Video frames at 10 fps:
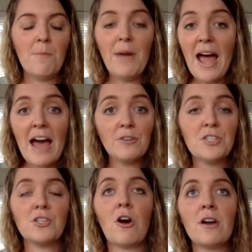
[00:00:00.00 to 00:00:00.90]
bat
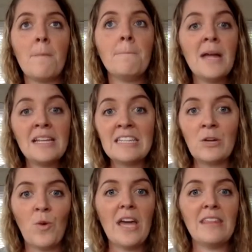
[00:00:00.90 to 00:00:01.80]
houses are an
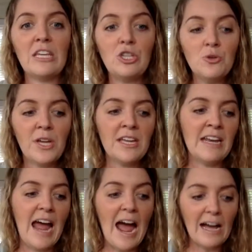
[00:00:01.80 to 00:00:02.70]
amazing way that you
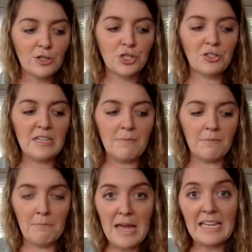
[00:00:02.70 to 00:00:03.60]
can actually
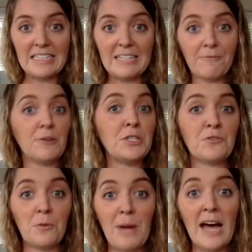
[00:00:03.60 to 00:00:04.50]
make a difference
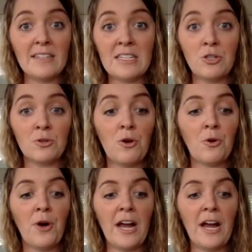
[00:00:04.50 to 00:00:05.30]
for bats in your local